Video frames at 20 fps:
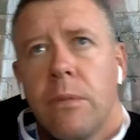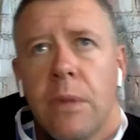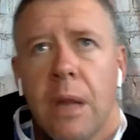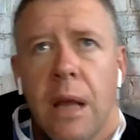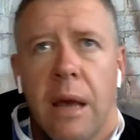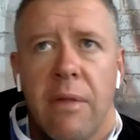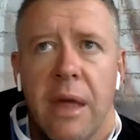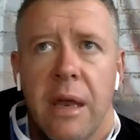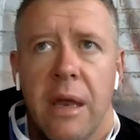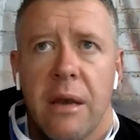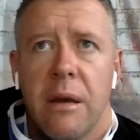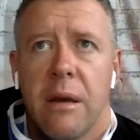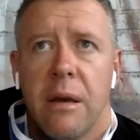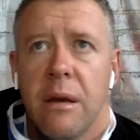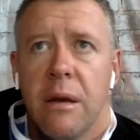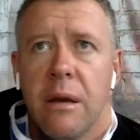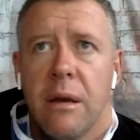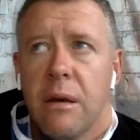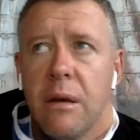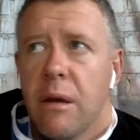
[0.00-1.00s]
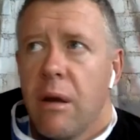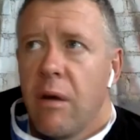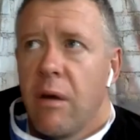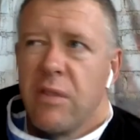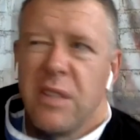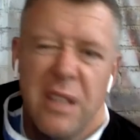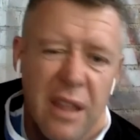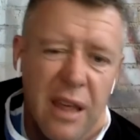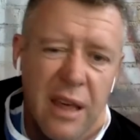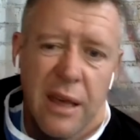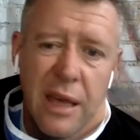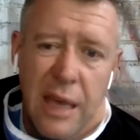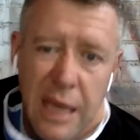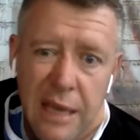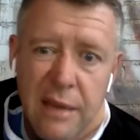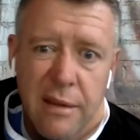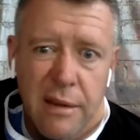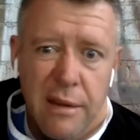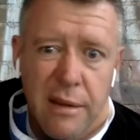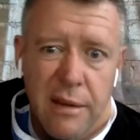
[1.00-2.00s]
And then obviously they
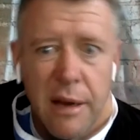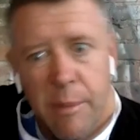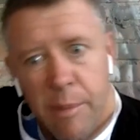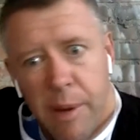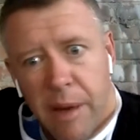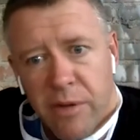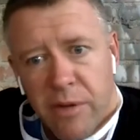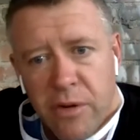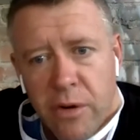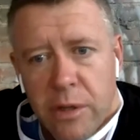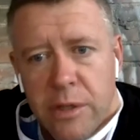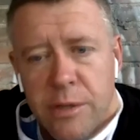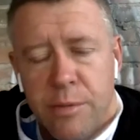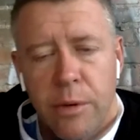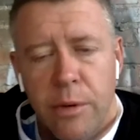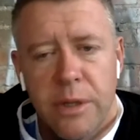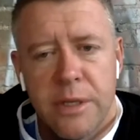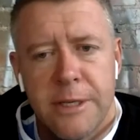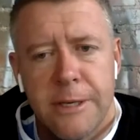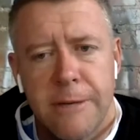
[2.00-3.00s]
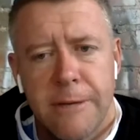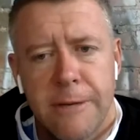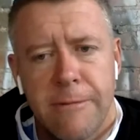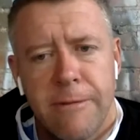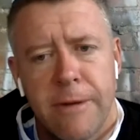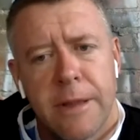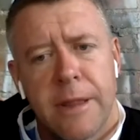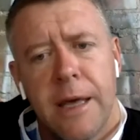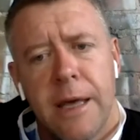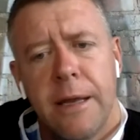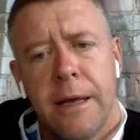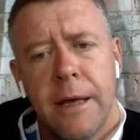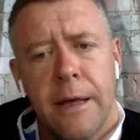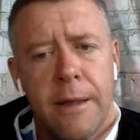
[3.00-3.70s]
eat, and I pay for transport and stuff like that.